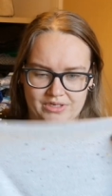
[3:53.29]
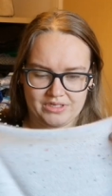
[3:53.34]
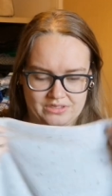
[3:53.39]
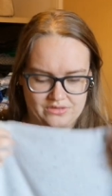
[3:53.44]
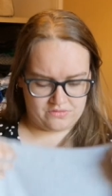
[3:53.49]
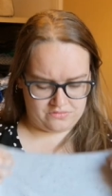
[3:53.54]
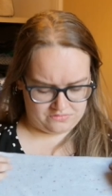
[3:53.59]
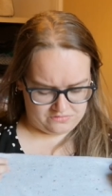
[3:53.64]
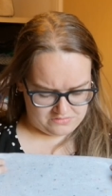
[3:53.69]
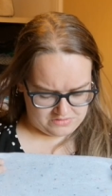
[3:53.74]
but
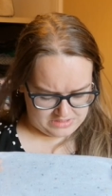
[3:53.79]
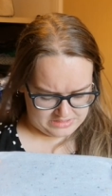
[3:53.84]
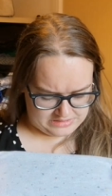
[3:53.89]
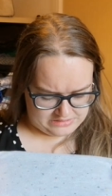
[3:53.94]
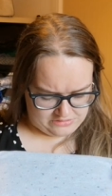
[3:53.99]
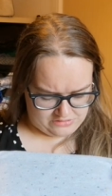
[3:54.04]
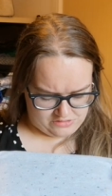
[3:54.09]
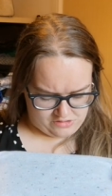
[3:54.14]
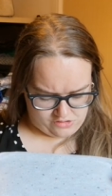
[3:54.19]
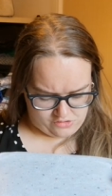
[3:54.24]
it's
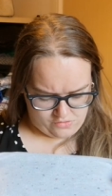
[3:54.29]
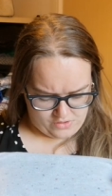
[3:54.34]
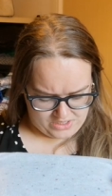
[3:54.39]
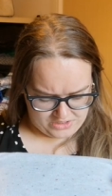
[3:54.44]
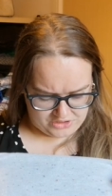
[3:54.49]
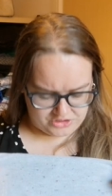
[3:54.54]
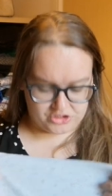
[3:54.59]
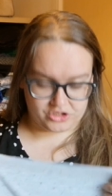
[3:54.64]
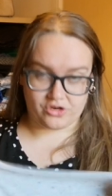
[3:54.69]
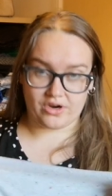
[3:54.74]
quite
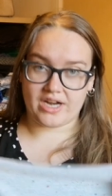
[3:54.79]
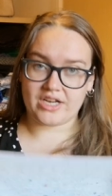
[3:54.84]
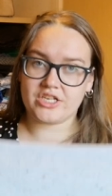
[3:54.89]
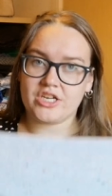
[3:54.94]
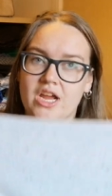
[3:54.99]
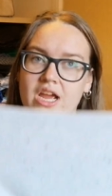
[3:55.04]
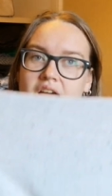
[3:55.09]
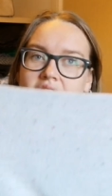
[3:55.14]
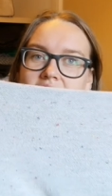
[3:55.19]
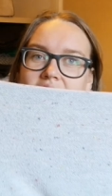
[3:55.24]
a good
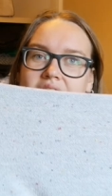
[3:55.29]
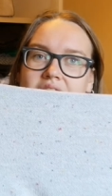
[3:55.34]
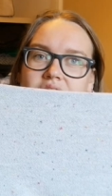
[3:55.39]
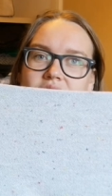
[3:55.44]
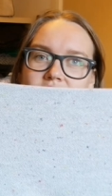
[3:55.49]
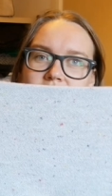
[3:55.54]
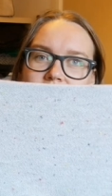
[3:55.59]
stretch. And it